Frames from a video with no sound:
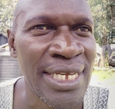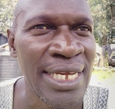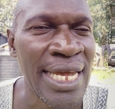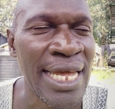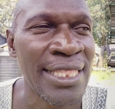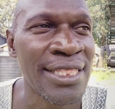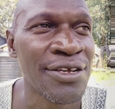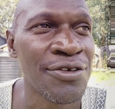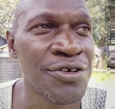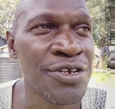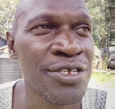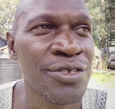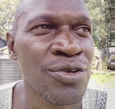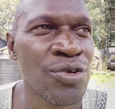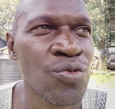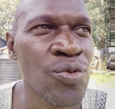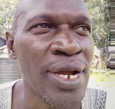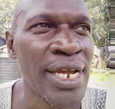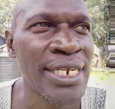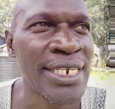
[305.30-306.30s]
And the
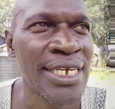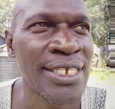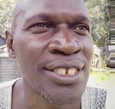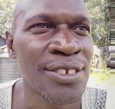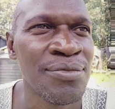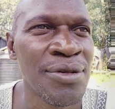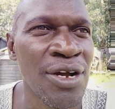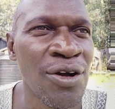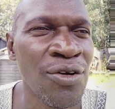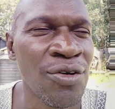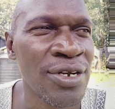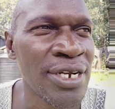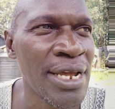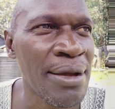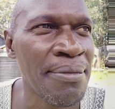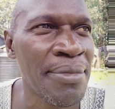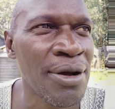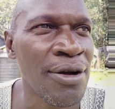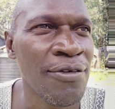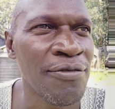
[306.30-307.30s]
reason why it has to be a whole
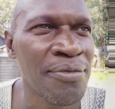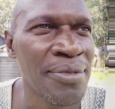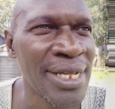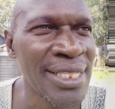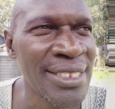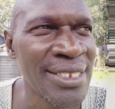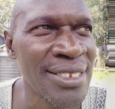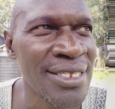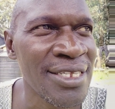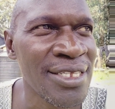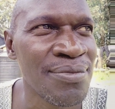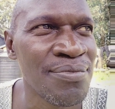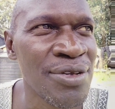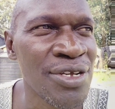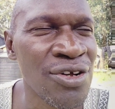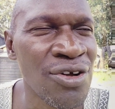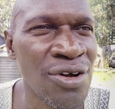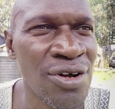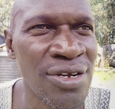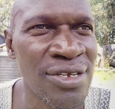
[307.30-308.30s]
number of months is
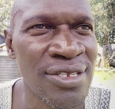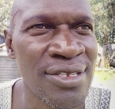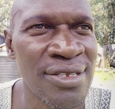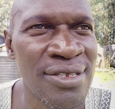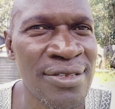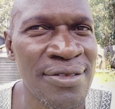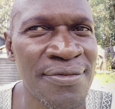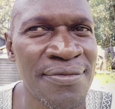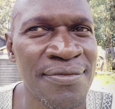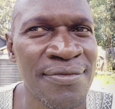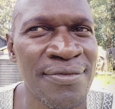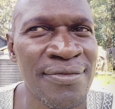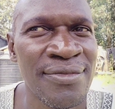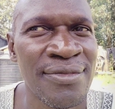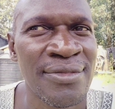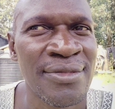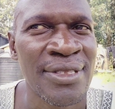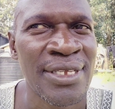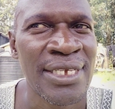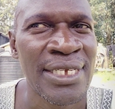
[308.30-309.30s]
because
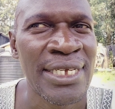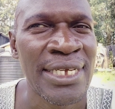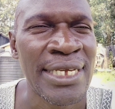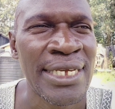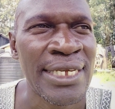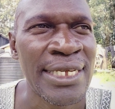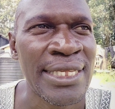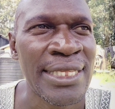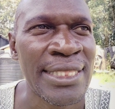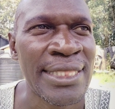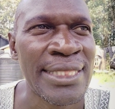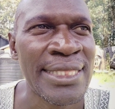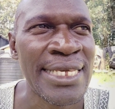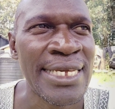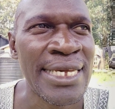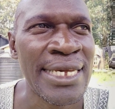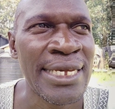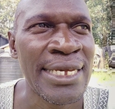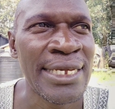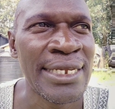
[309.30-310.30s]

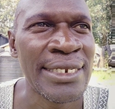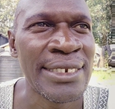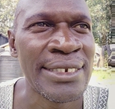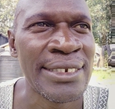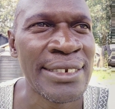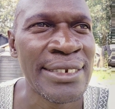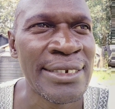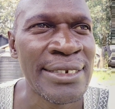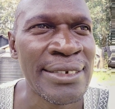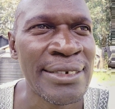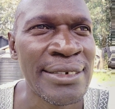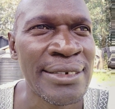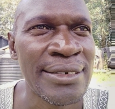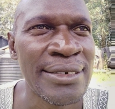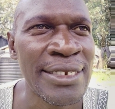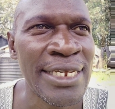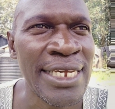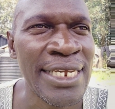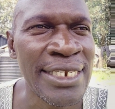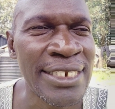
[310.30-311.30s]
the
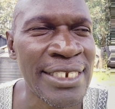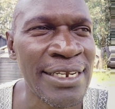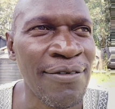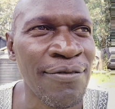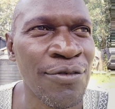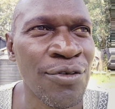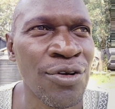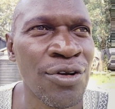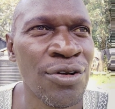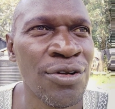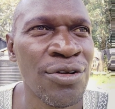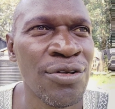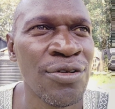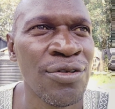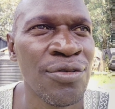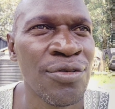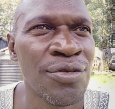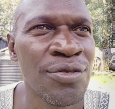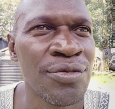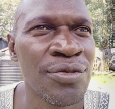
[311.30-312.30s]
interval,
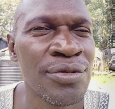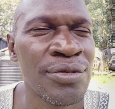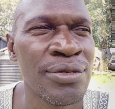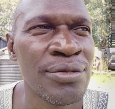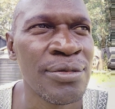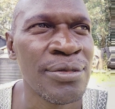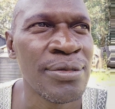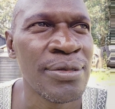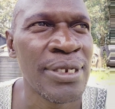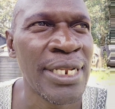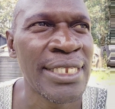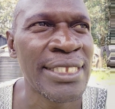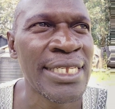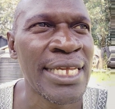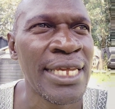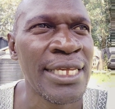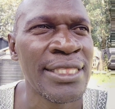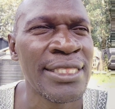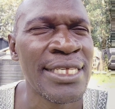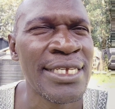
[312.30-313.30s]
let's
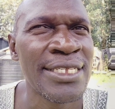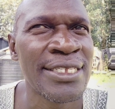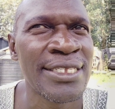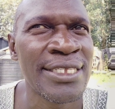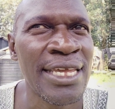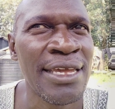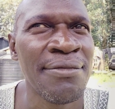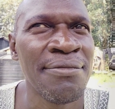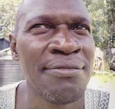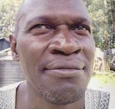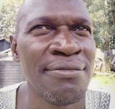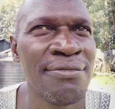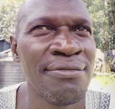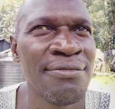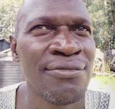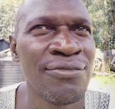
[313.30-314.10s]
say the same